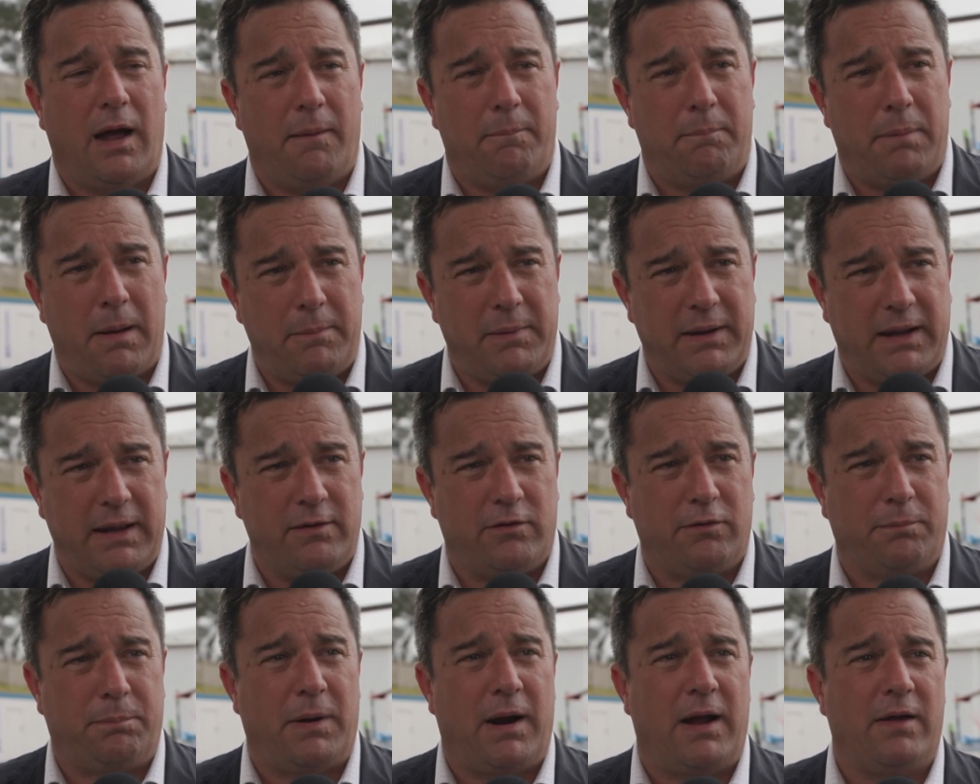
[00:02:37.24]
Public
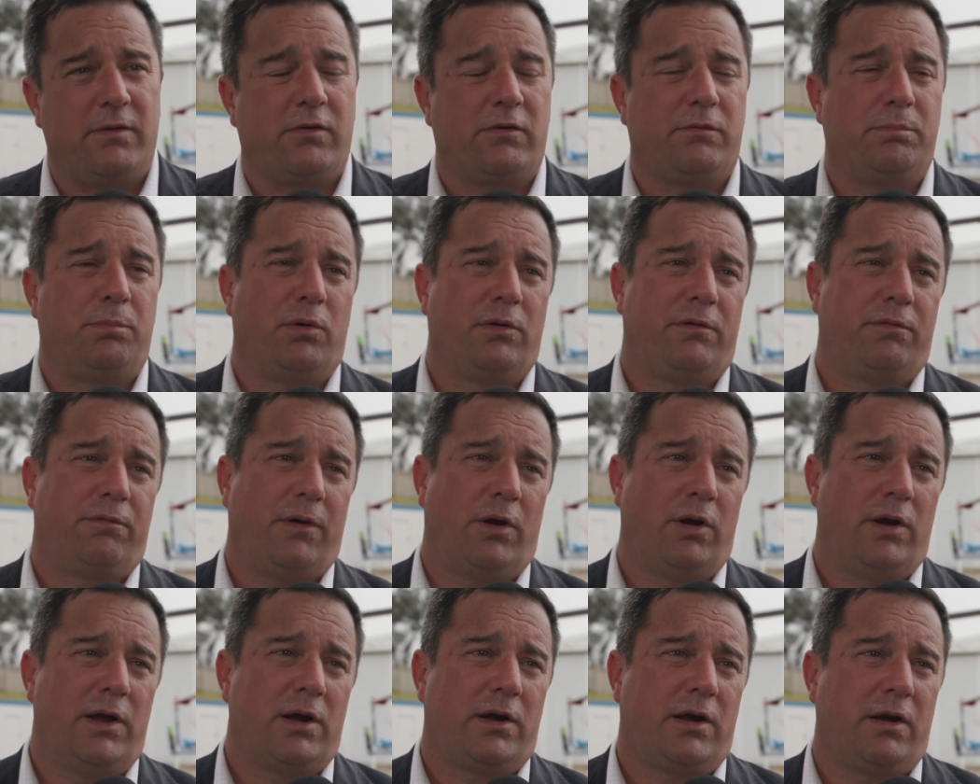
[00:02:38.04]
Enterprises
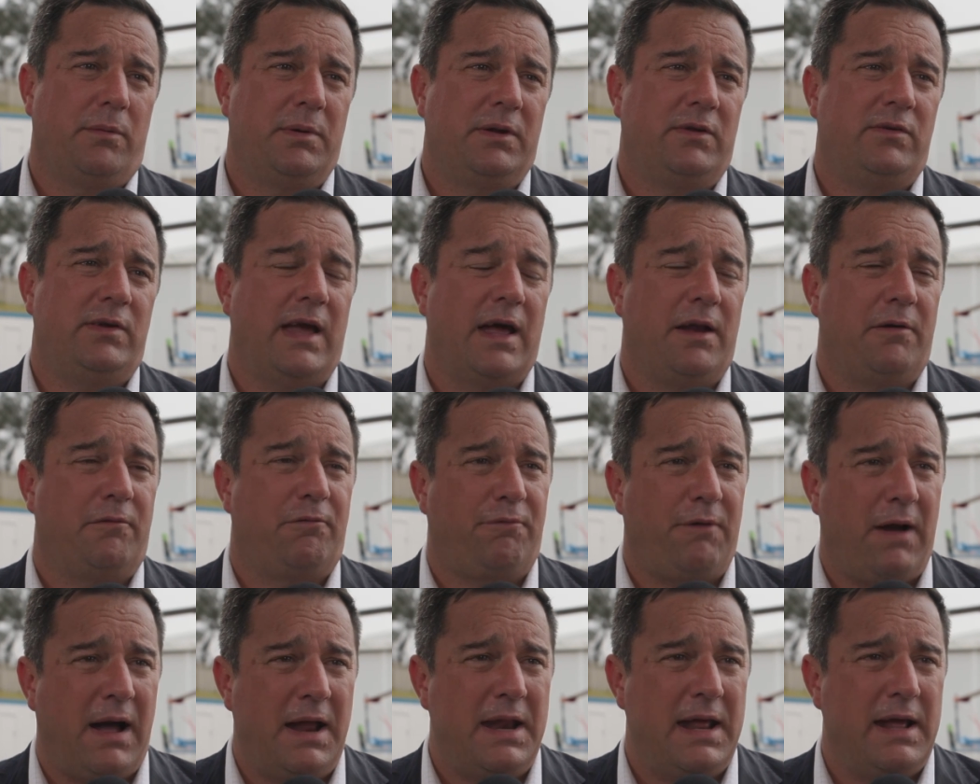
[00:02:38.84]
Portfolio Committee and
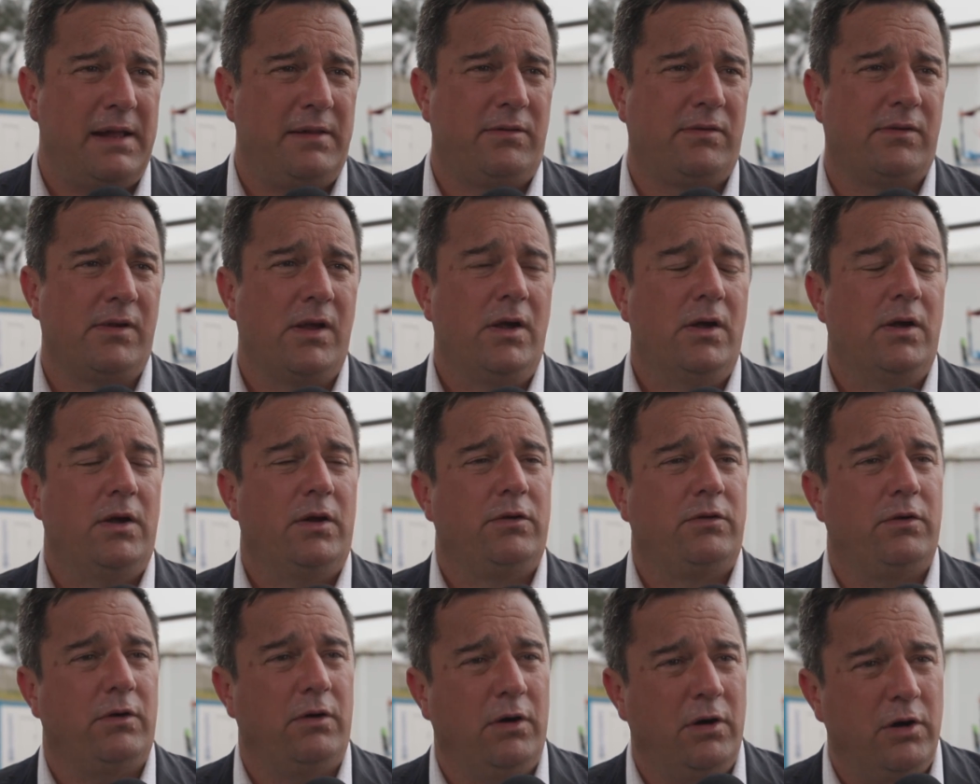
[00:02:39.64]
Finance
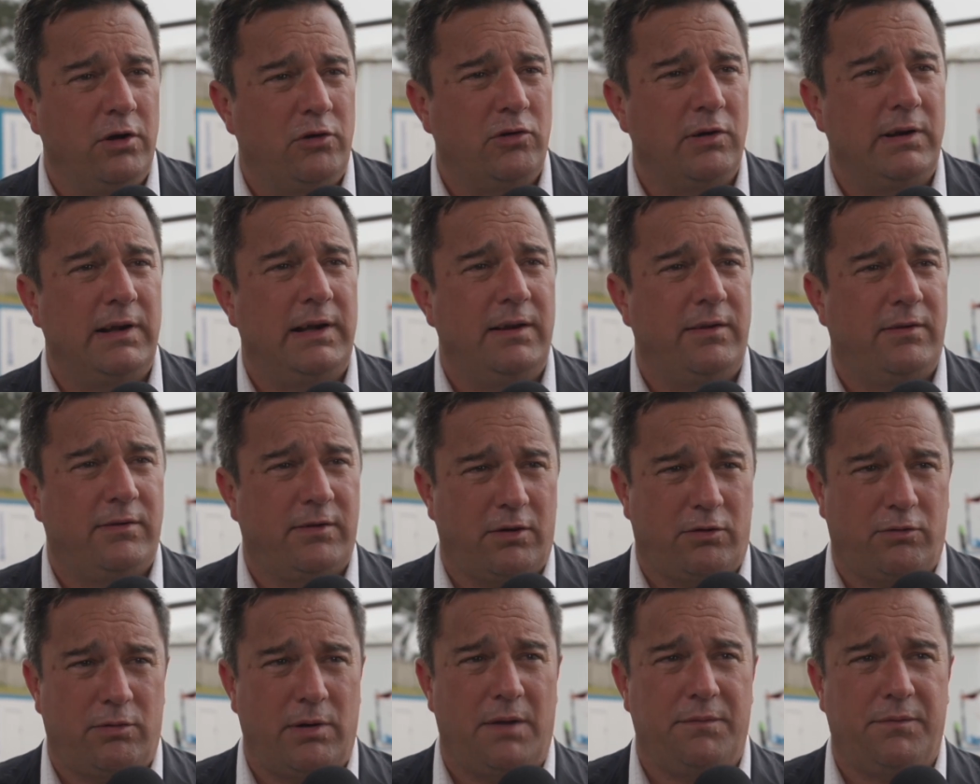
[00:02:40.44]
to urgently
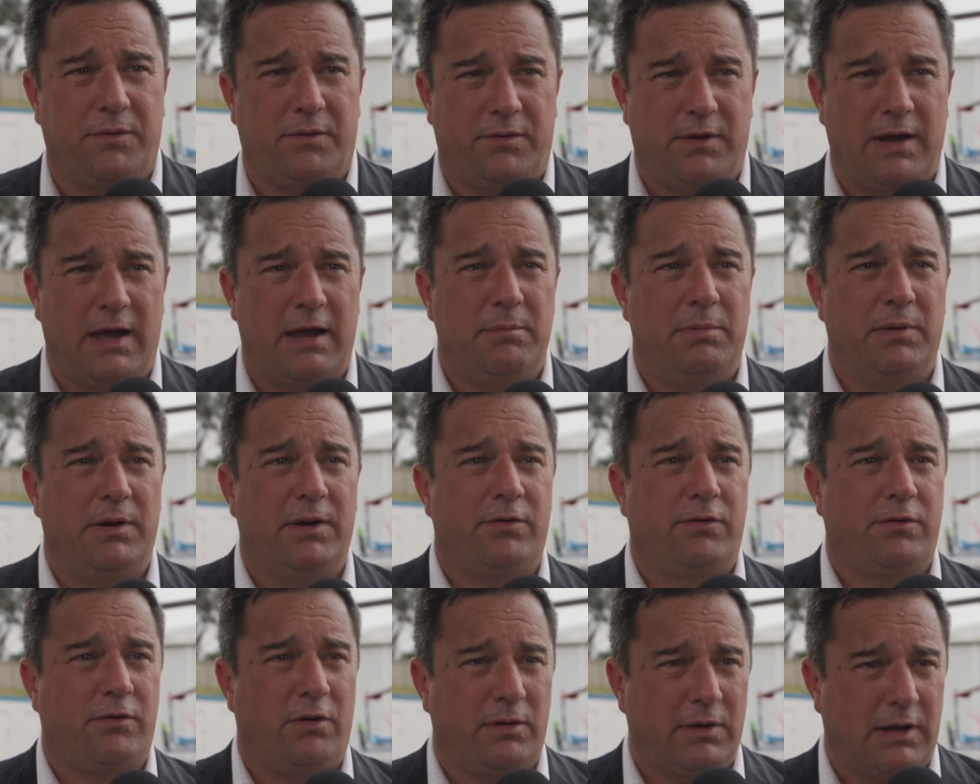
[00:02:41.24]
sit around the table
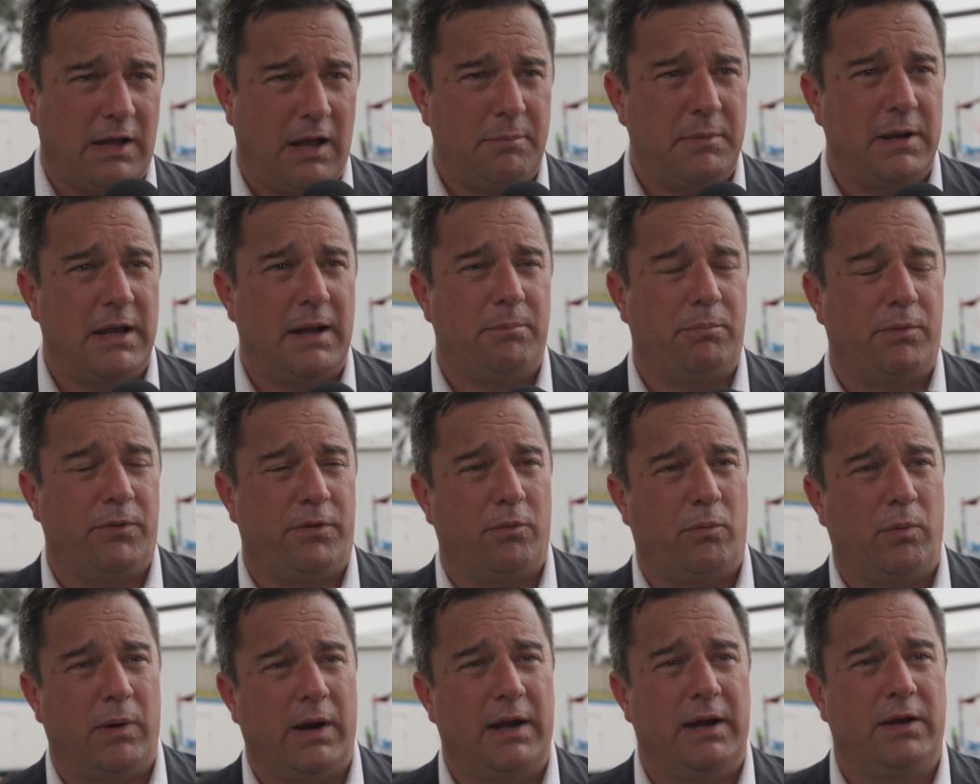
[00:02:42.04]
and start coming up
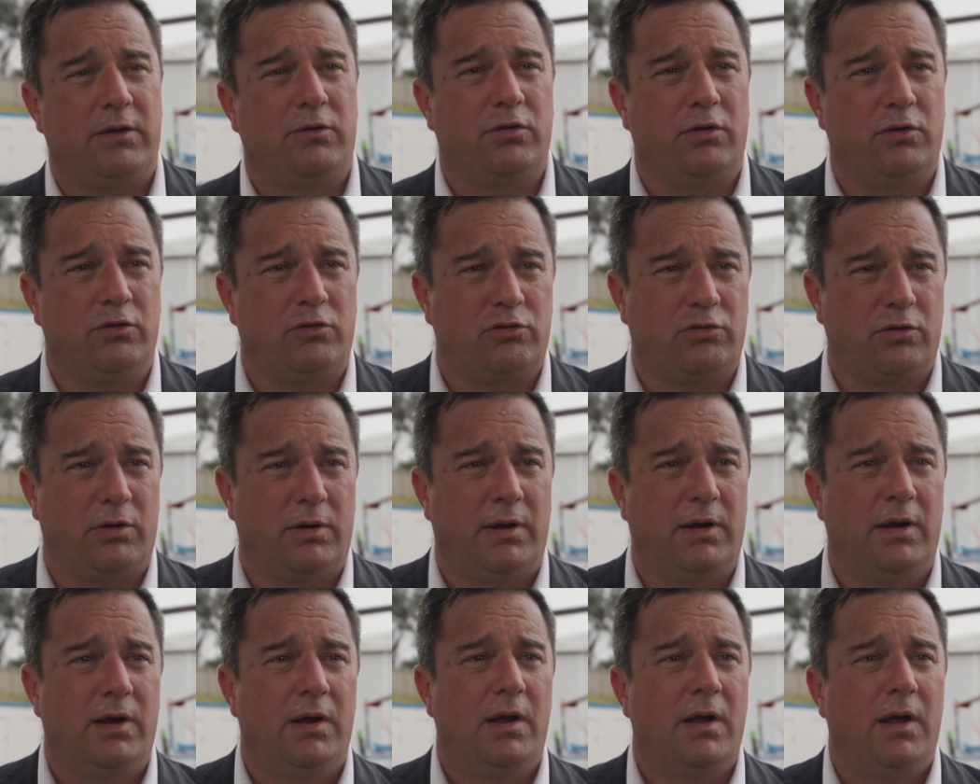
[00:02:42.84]
with a way to
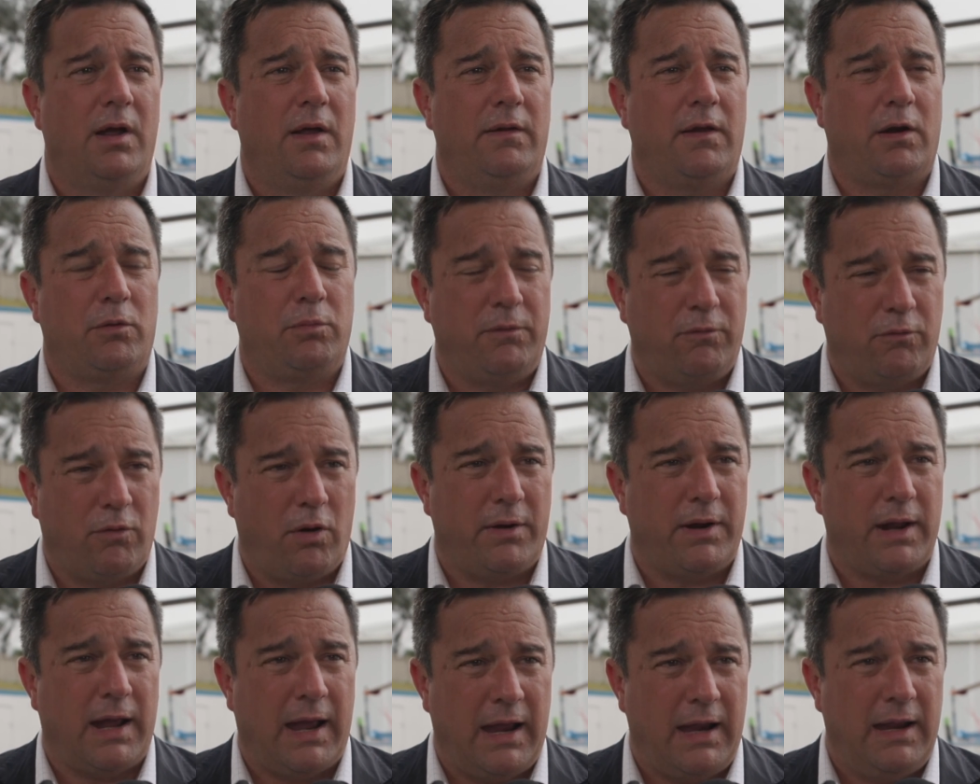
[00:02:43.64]
ensure that we've
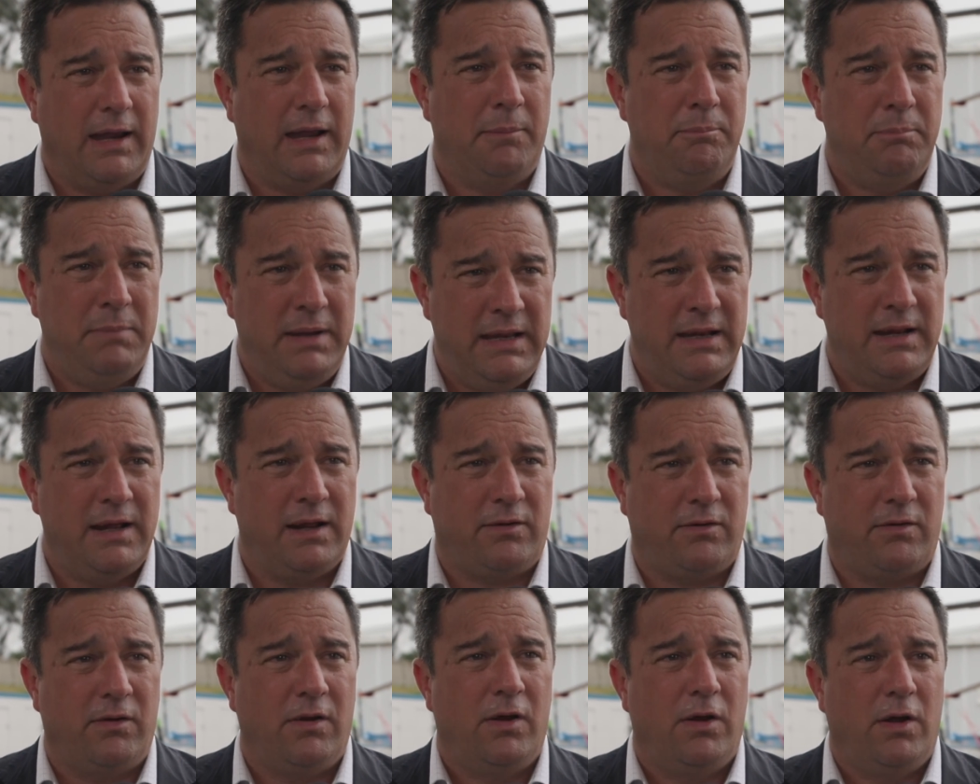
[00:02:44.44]
got an
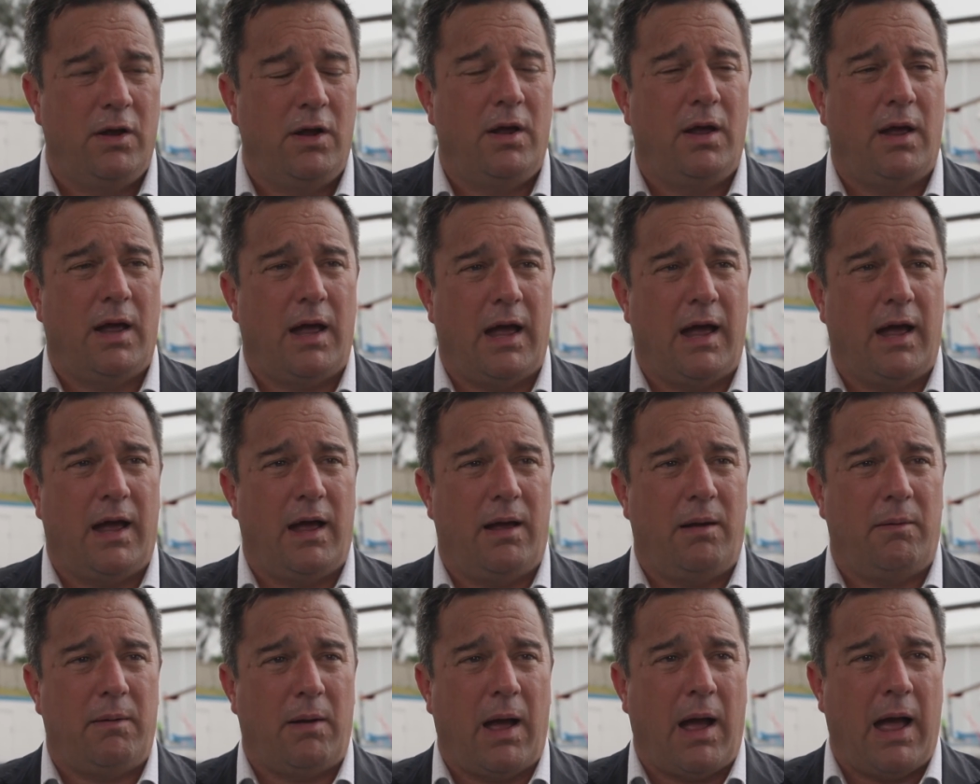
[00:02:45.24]
immediate
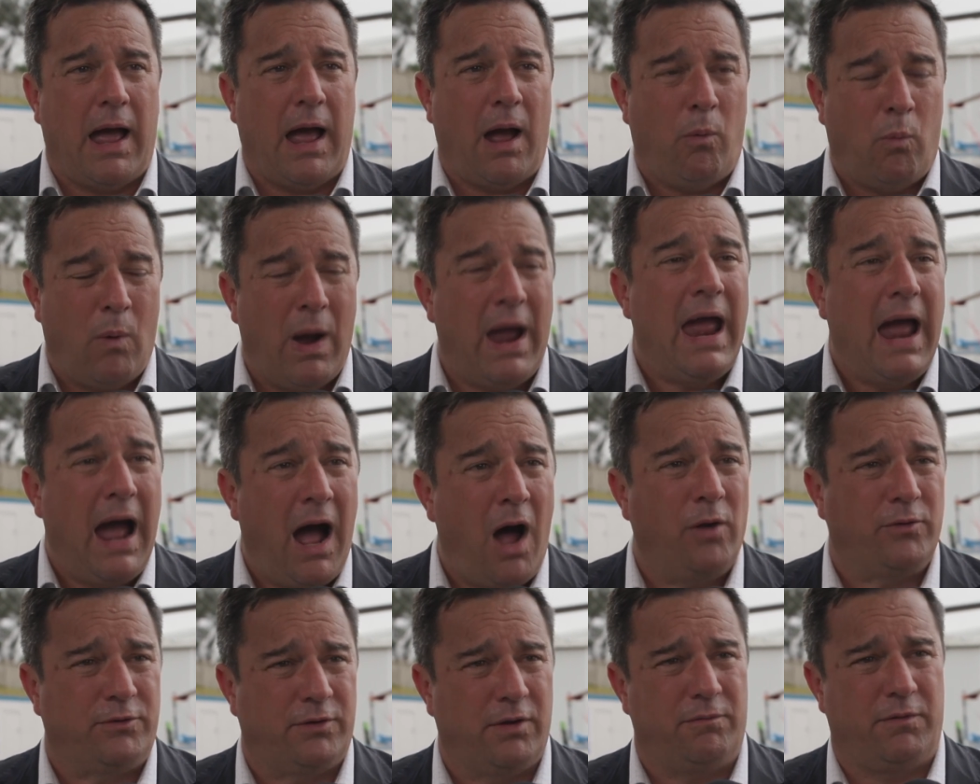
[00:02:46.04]
way
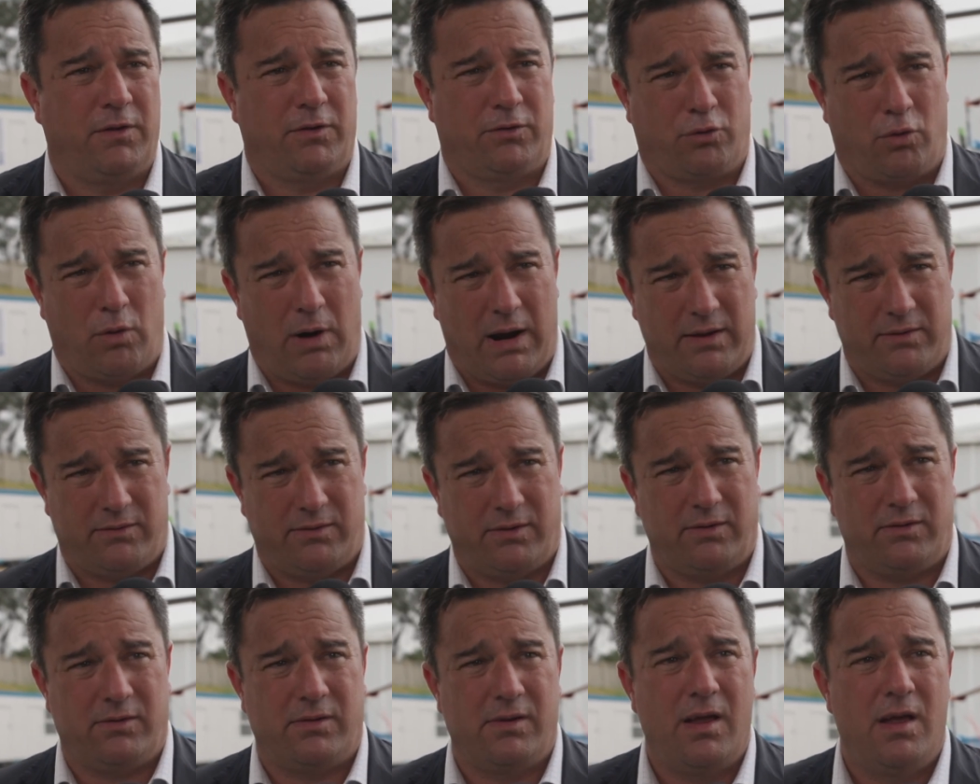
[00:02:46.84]
out of this
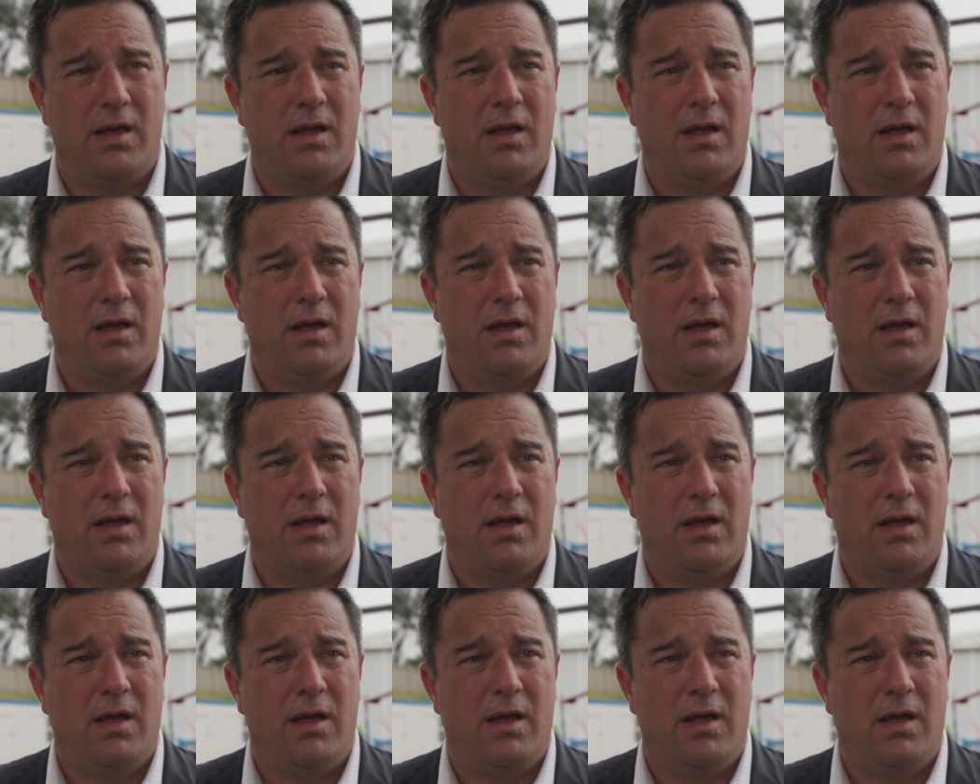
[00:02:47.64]
crisis.